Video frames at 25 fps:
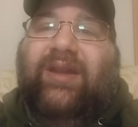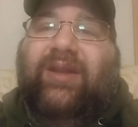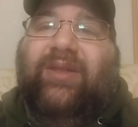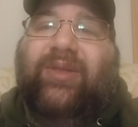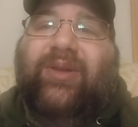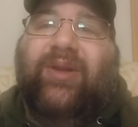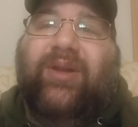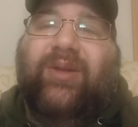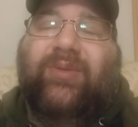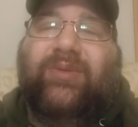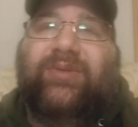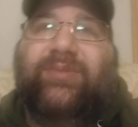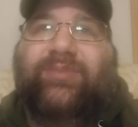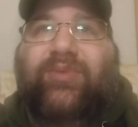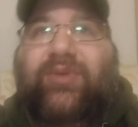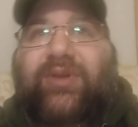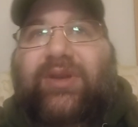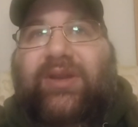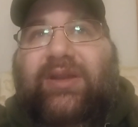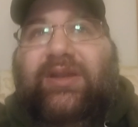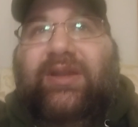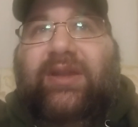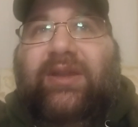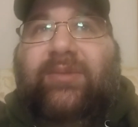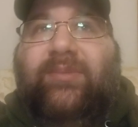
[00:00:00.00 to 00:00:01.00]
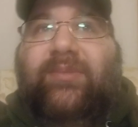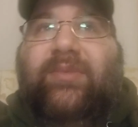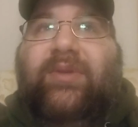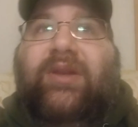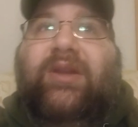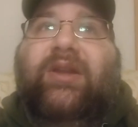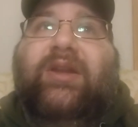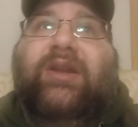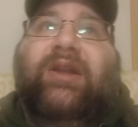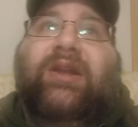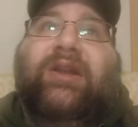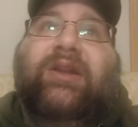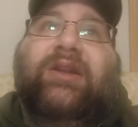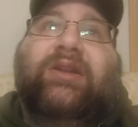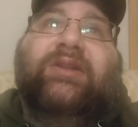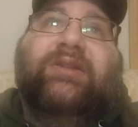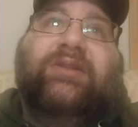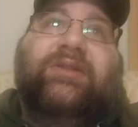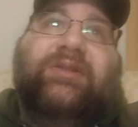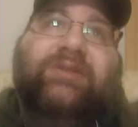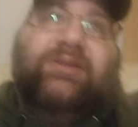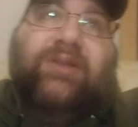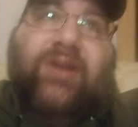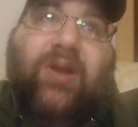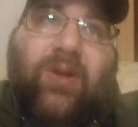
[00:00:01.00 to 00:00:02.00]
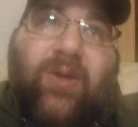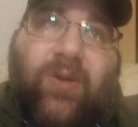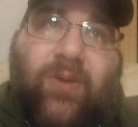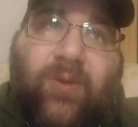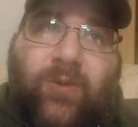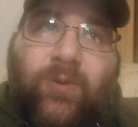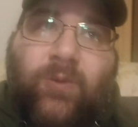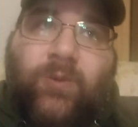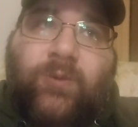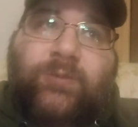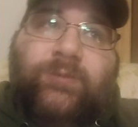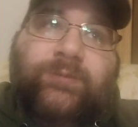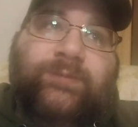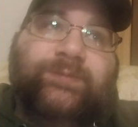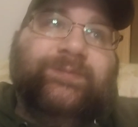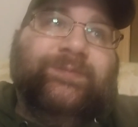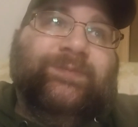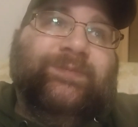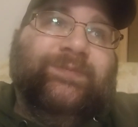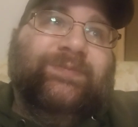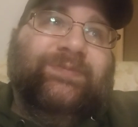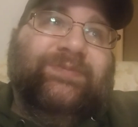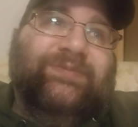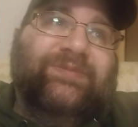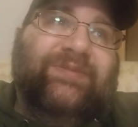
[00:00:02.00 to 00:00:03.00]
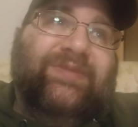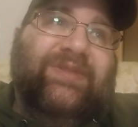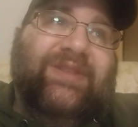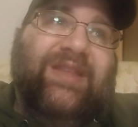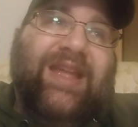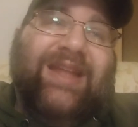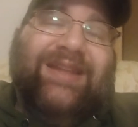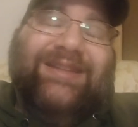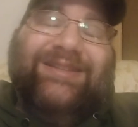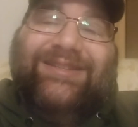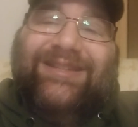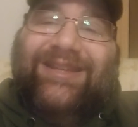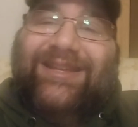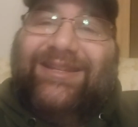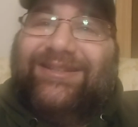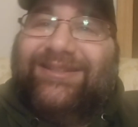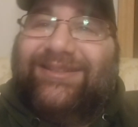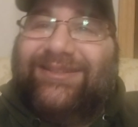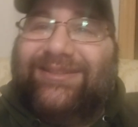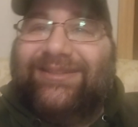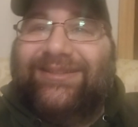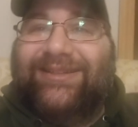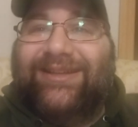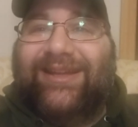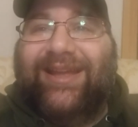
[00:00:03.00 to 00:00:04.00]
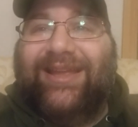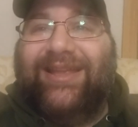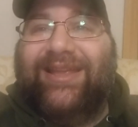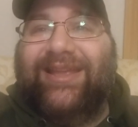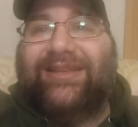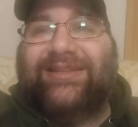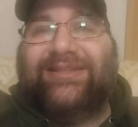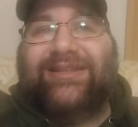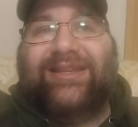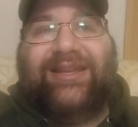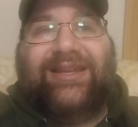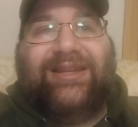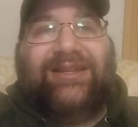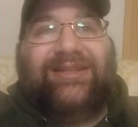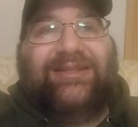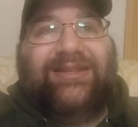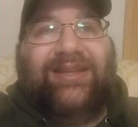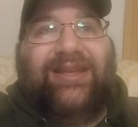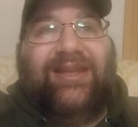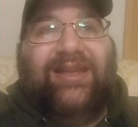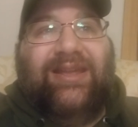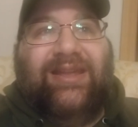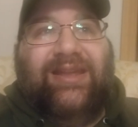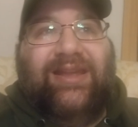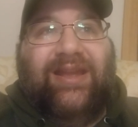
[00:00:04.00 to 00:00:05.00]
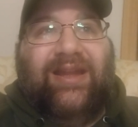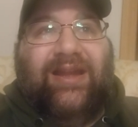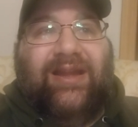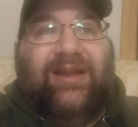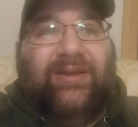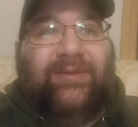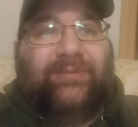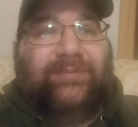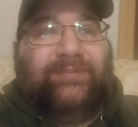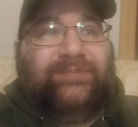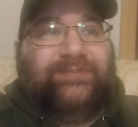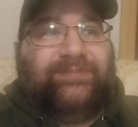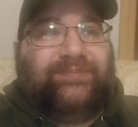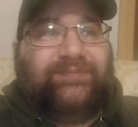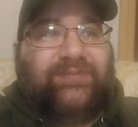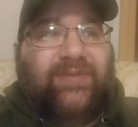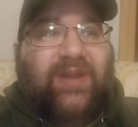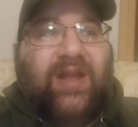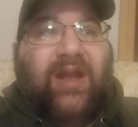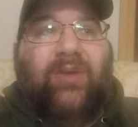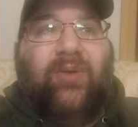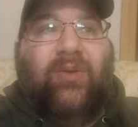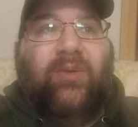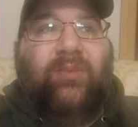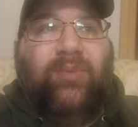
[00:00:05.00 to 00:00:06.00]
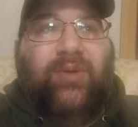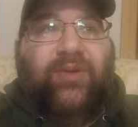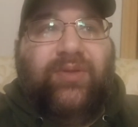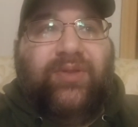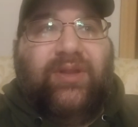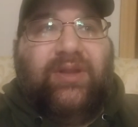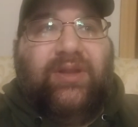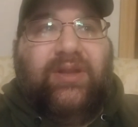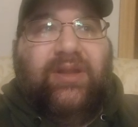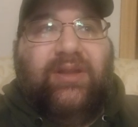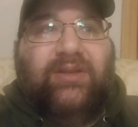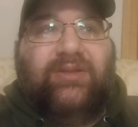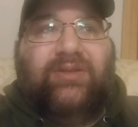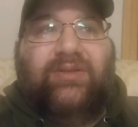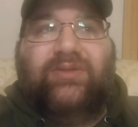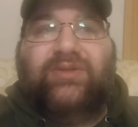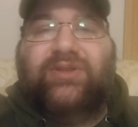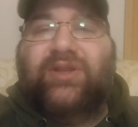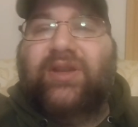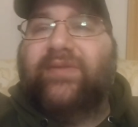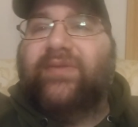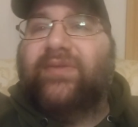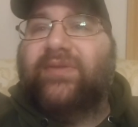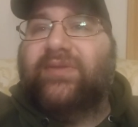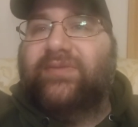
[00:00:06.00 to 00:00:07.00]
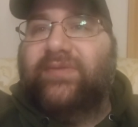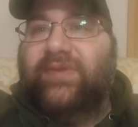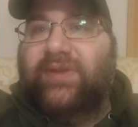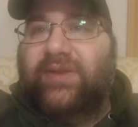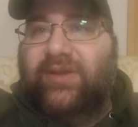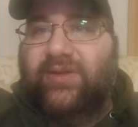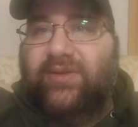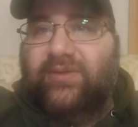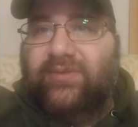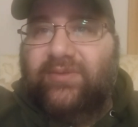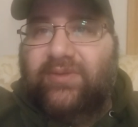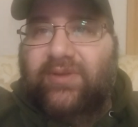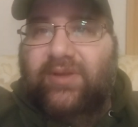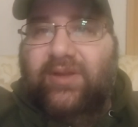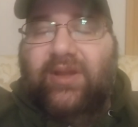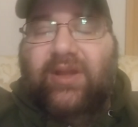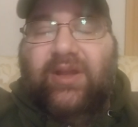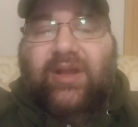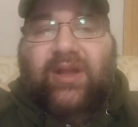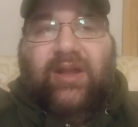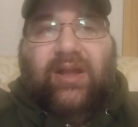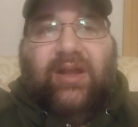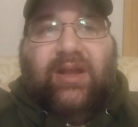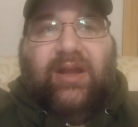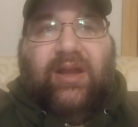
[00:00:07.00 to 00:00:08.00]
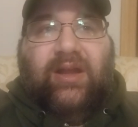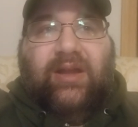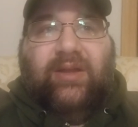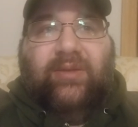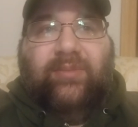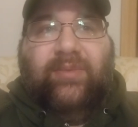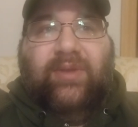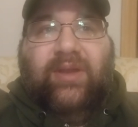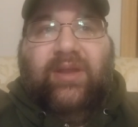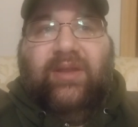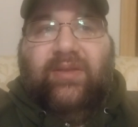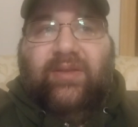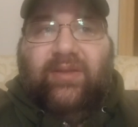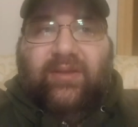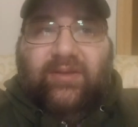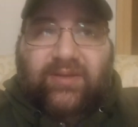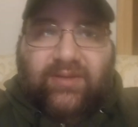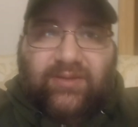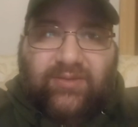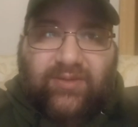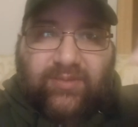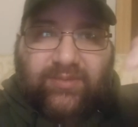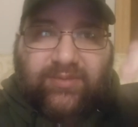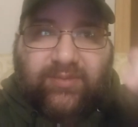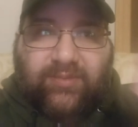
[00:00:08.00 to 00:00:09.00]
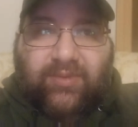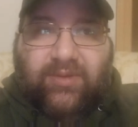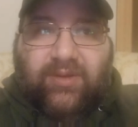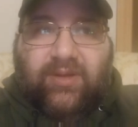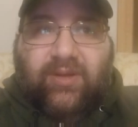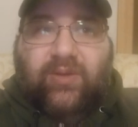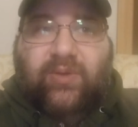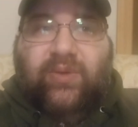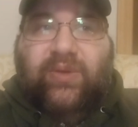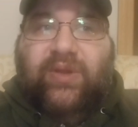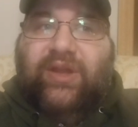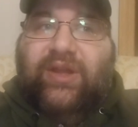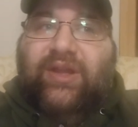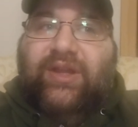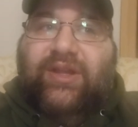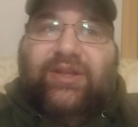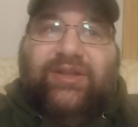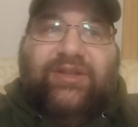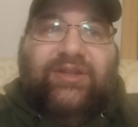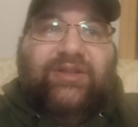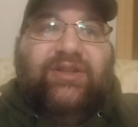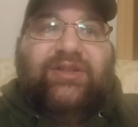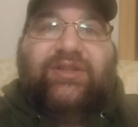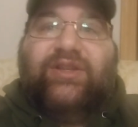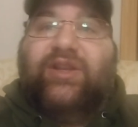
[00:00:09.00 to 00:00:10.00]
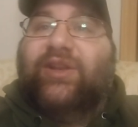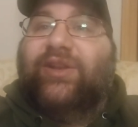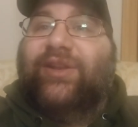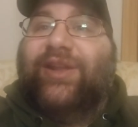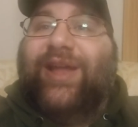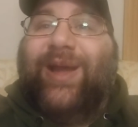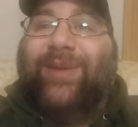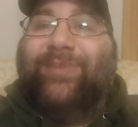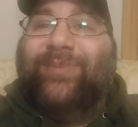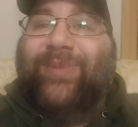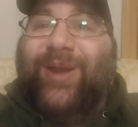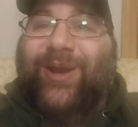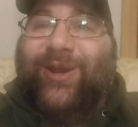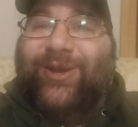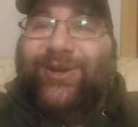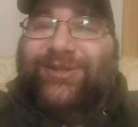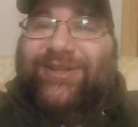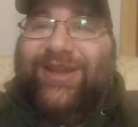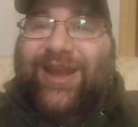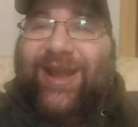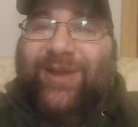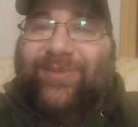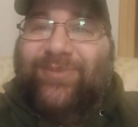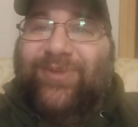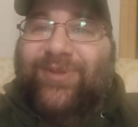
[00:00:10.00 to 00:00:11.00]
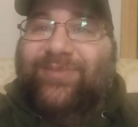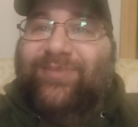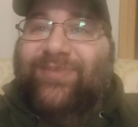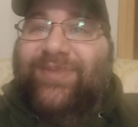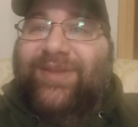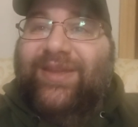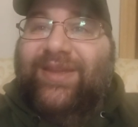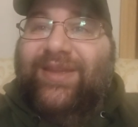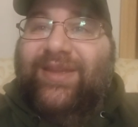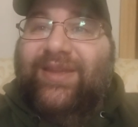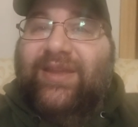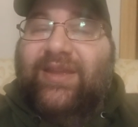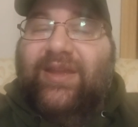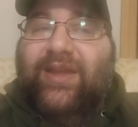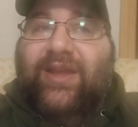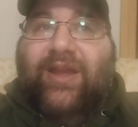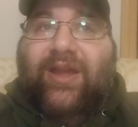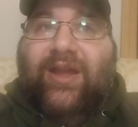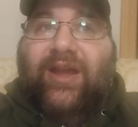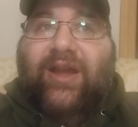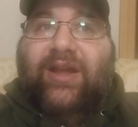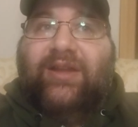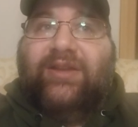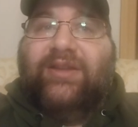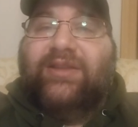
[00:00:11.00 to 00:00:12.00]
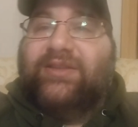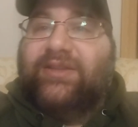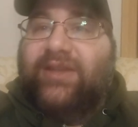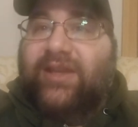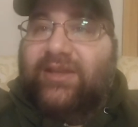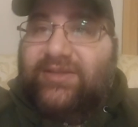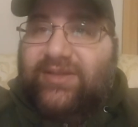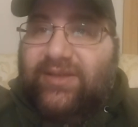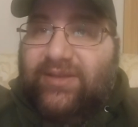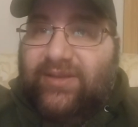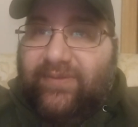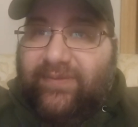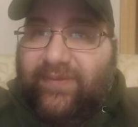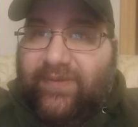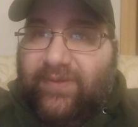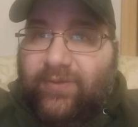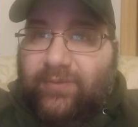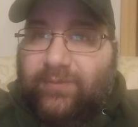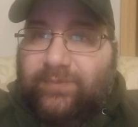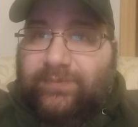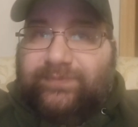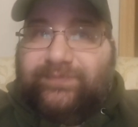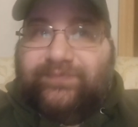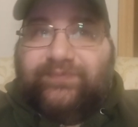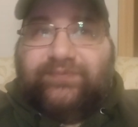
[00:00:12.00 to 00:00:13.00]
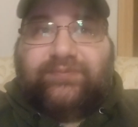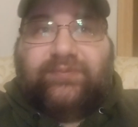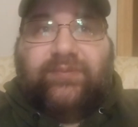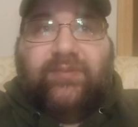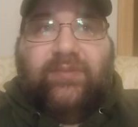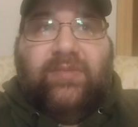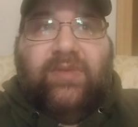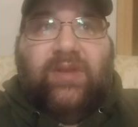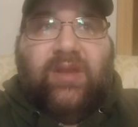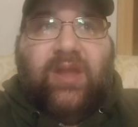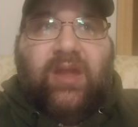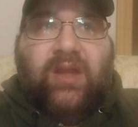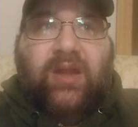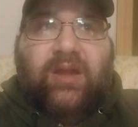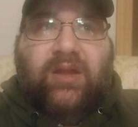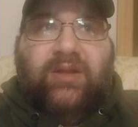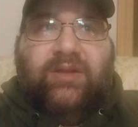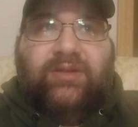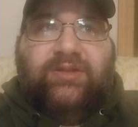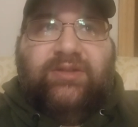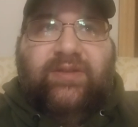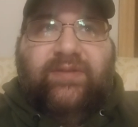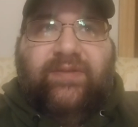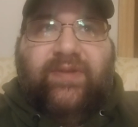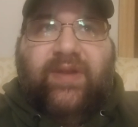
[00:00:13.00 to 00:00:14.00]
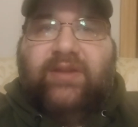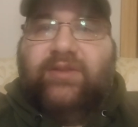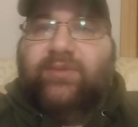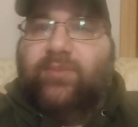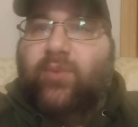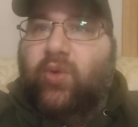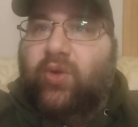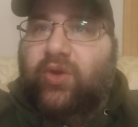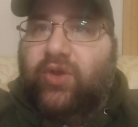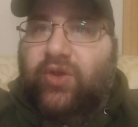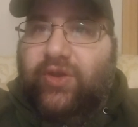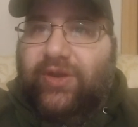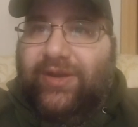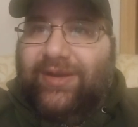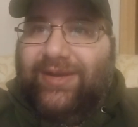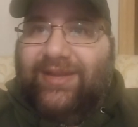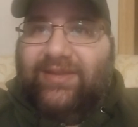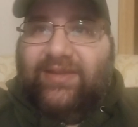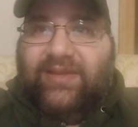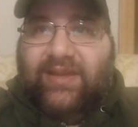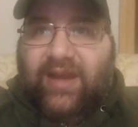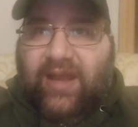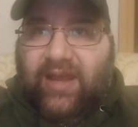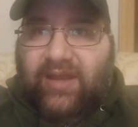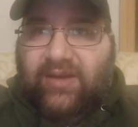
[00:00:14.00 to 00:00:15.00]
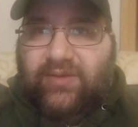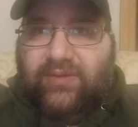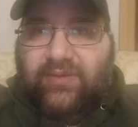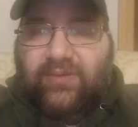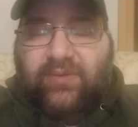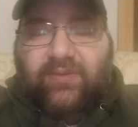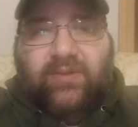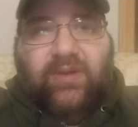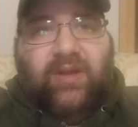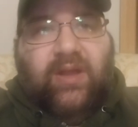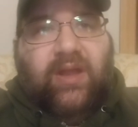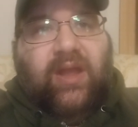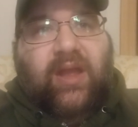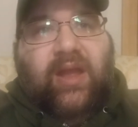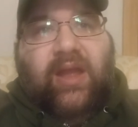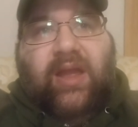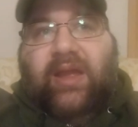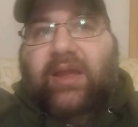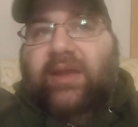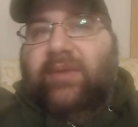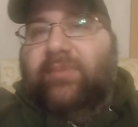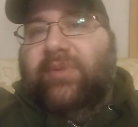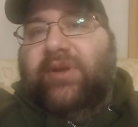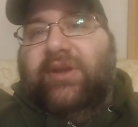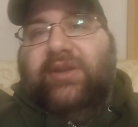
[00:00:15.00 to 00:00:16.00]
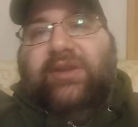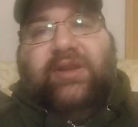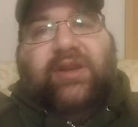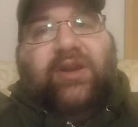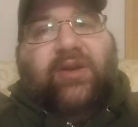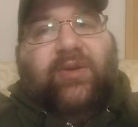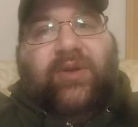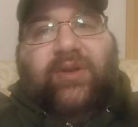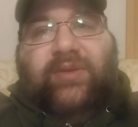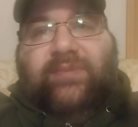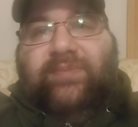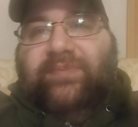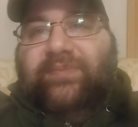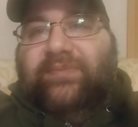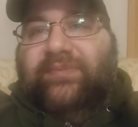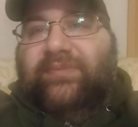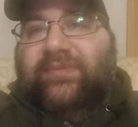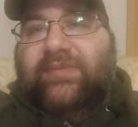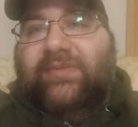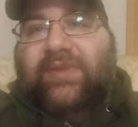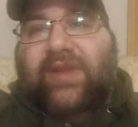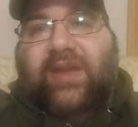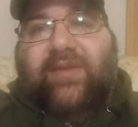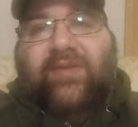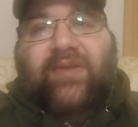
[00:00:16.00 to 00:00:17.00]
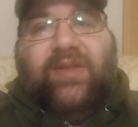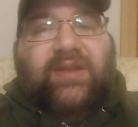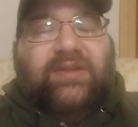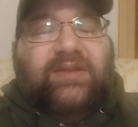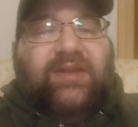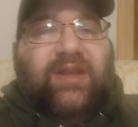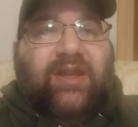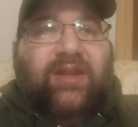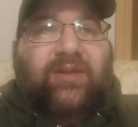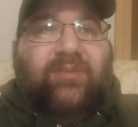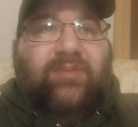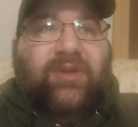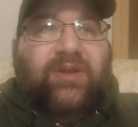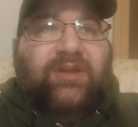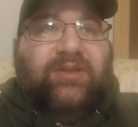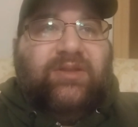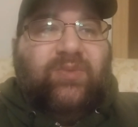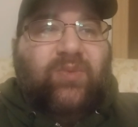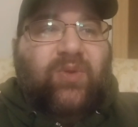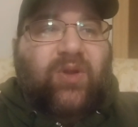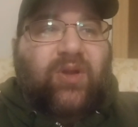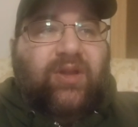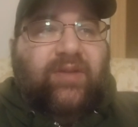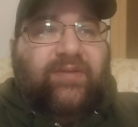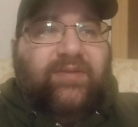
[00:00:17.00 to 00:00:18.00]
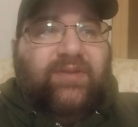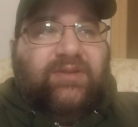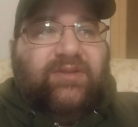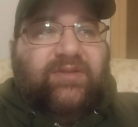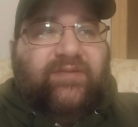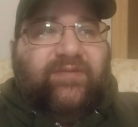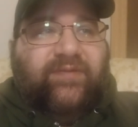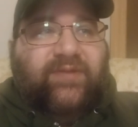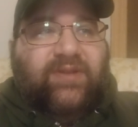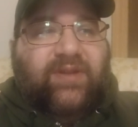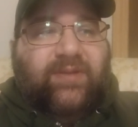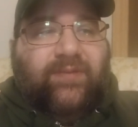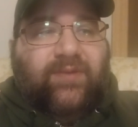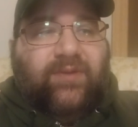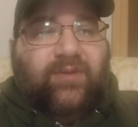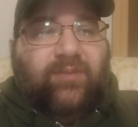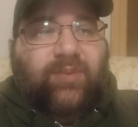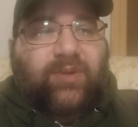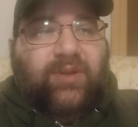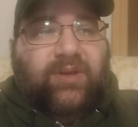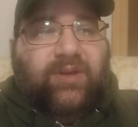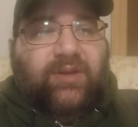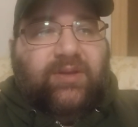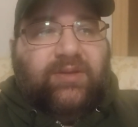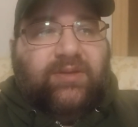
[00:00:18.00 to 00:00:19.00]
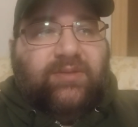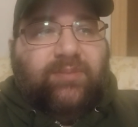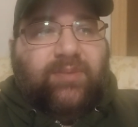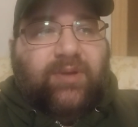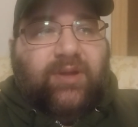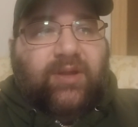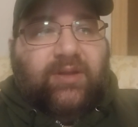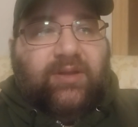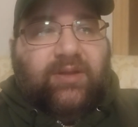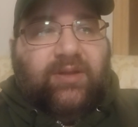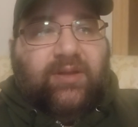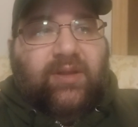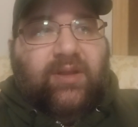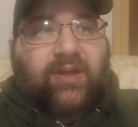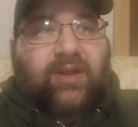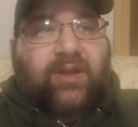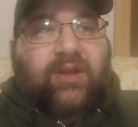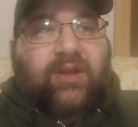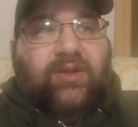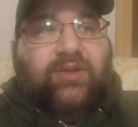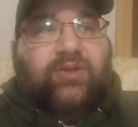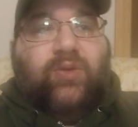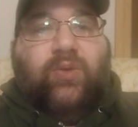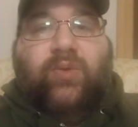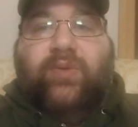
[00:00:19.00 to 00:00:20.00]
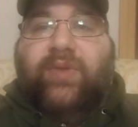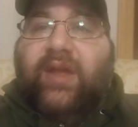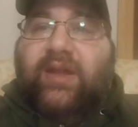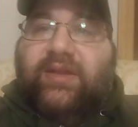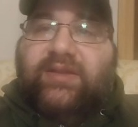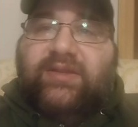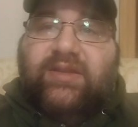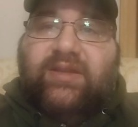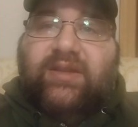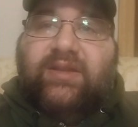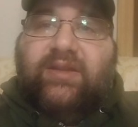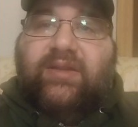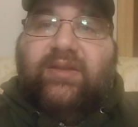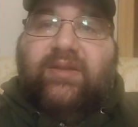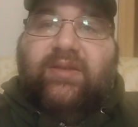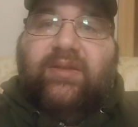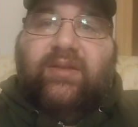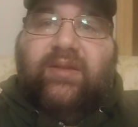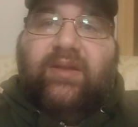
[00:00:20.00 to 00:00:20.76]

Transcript: I thought it was pretty lame. So, that's it. I guess I can say um, I will put the link to Jennifer's video um, in the description below. She does a lot better job than me uh, discussing the film. Uh, she finds more good in it than I do. But you know what? Everything's hit and miss, and we all have just different opinions. But so that's it.